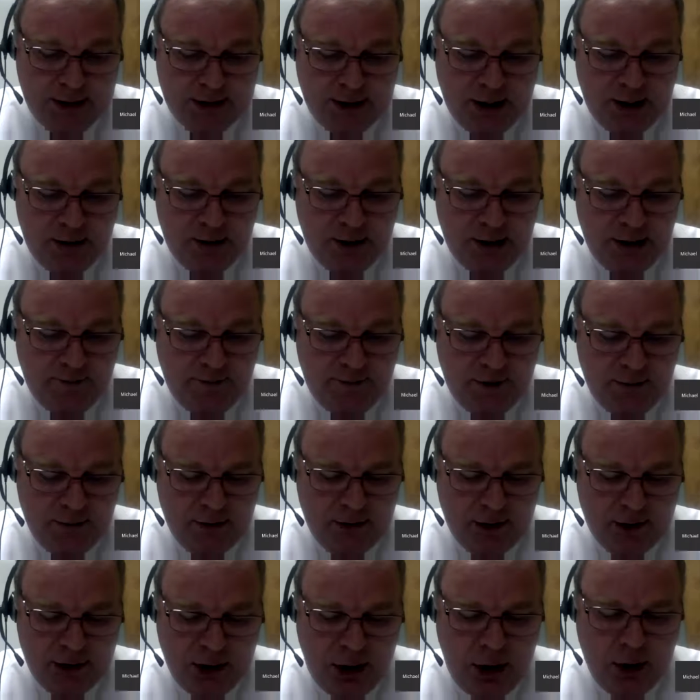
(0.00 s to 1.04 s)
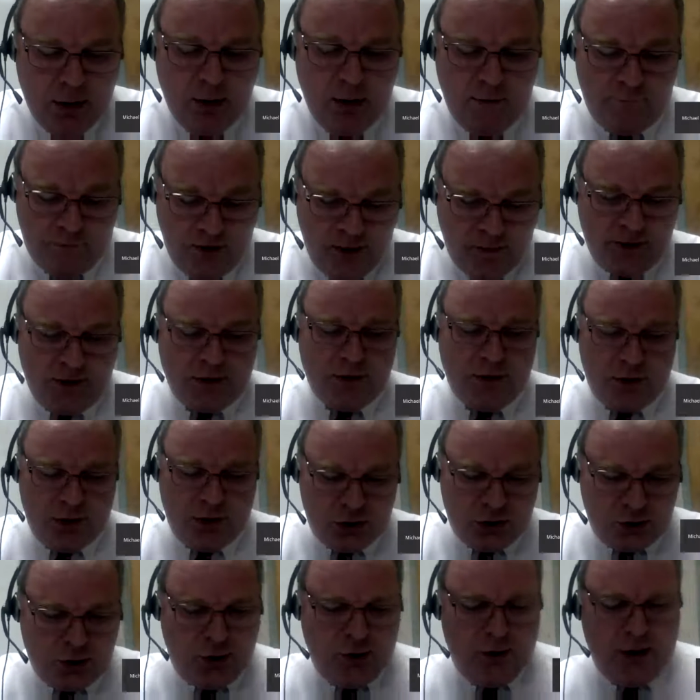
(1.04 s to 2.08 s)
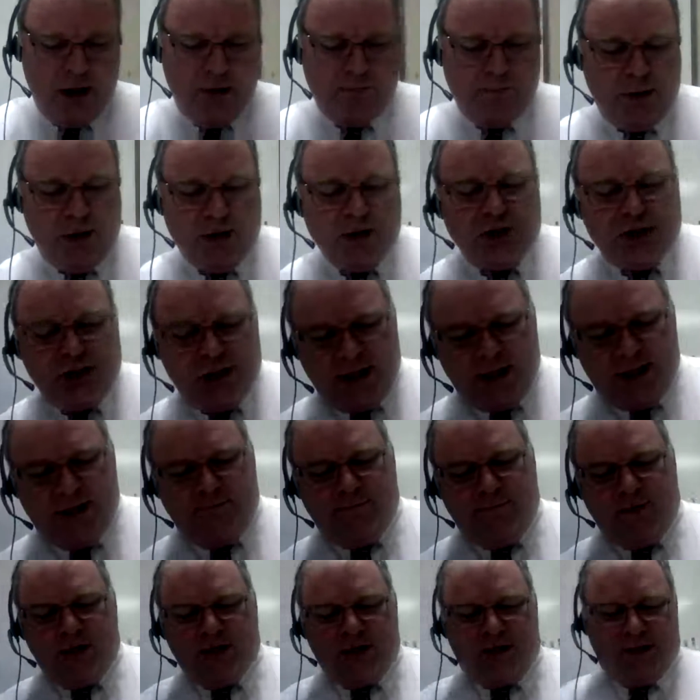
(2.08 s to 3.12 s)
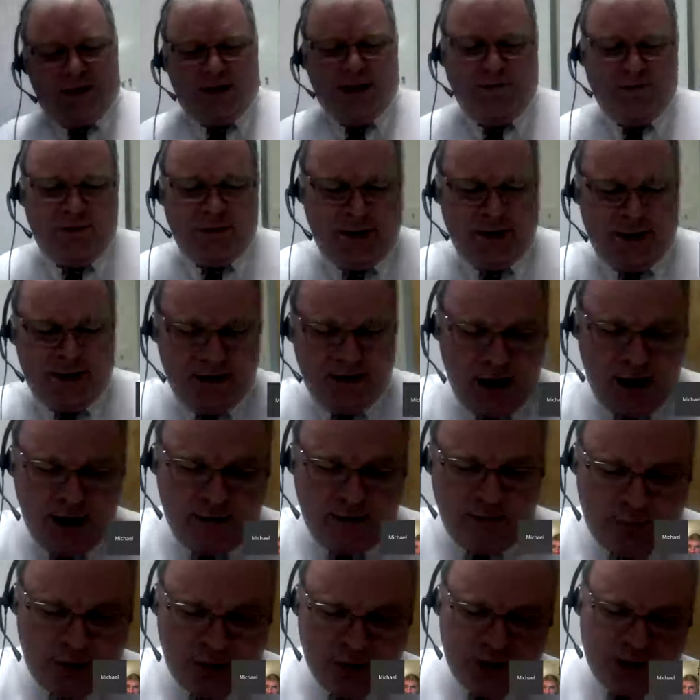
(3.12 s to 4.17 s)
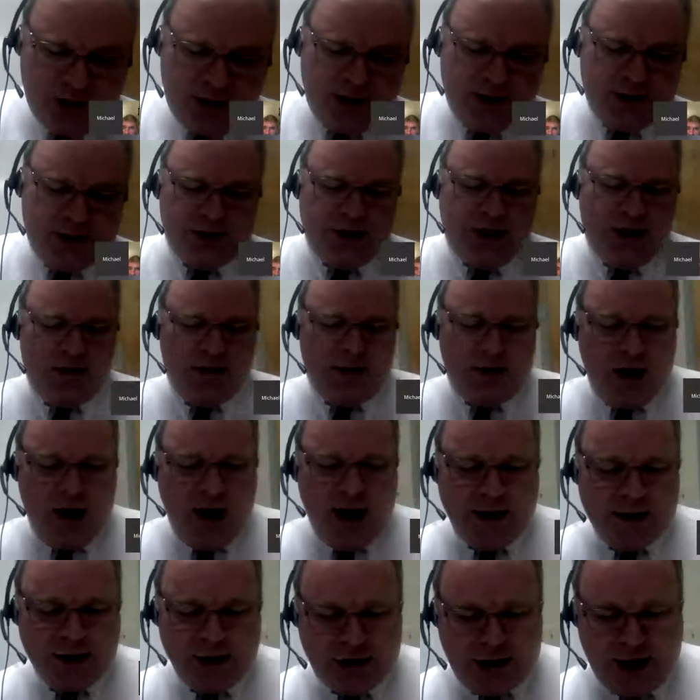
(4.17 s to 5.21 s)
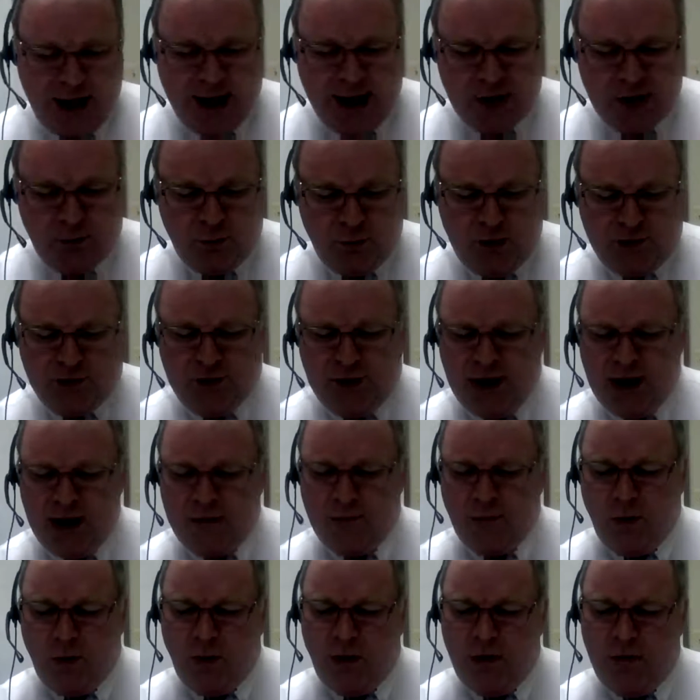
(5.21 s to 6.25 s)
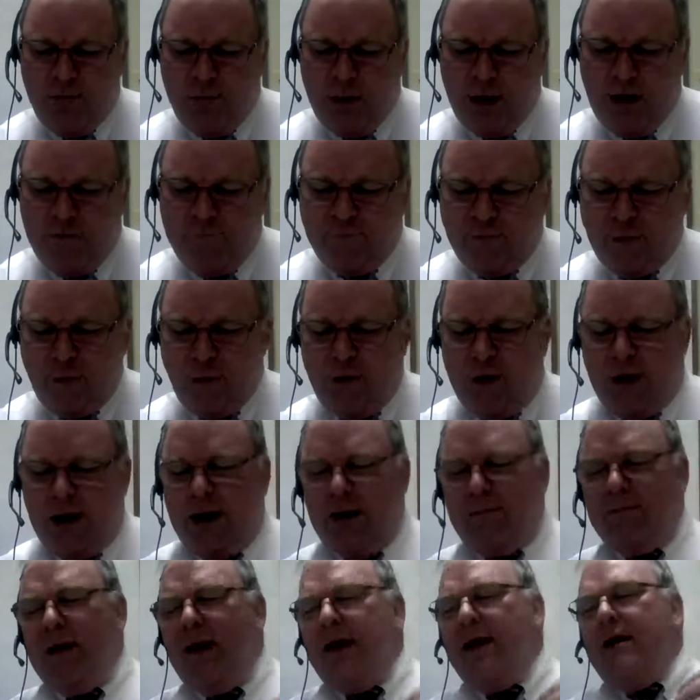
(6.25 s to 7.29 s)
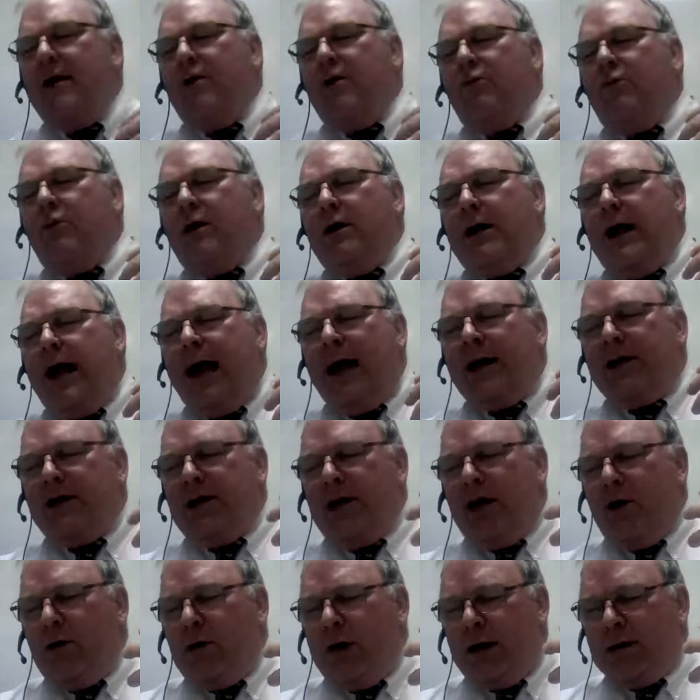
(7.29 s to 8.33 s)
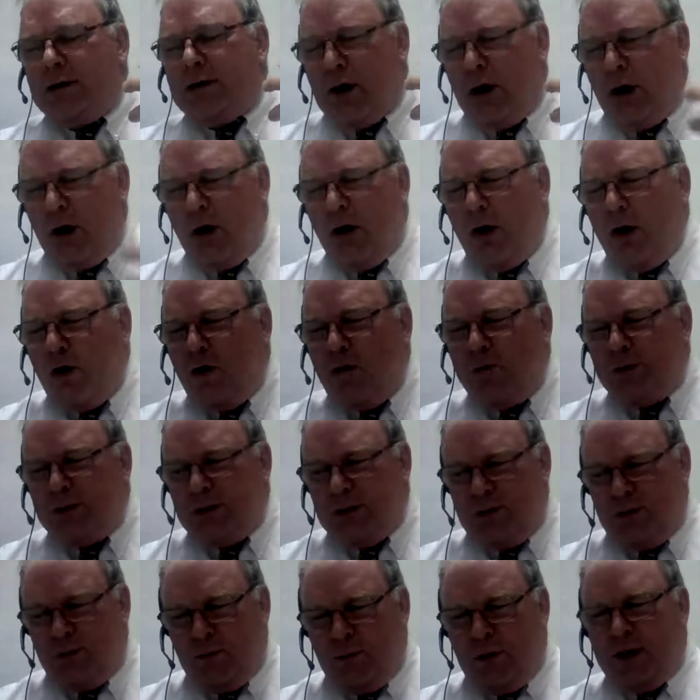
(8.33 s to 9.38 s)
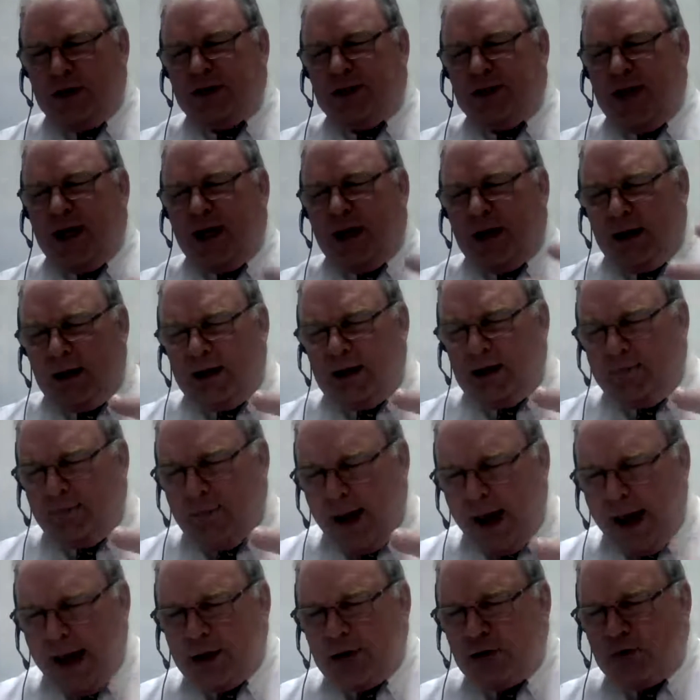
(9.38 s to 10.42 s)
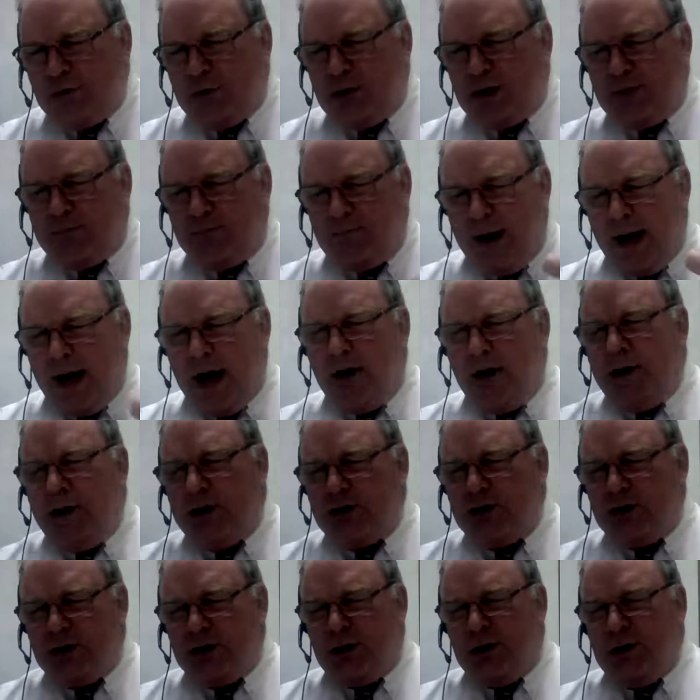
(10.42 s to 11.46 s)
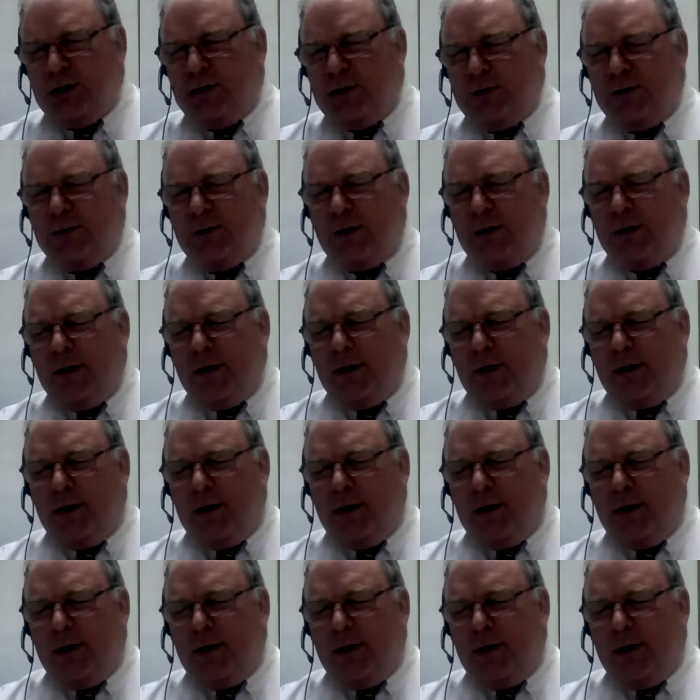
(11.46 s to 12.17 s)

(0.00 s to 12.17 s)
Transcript: He shall give him the daughter of women to destroy it, but she, verse 17, but she shall not stand with him or be for him. What Antiochus hoped was that Cleopatra's marriage to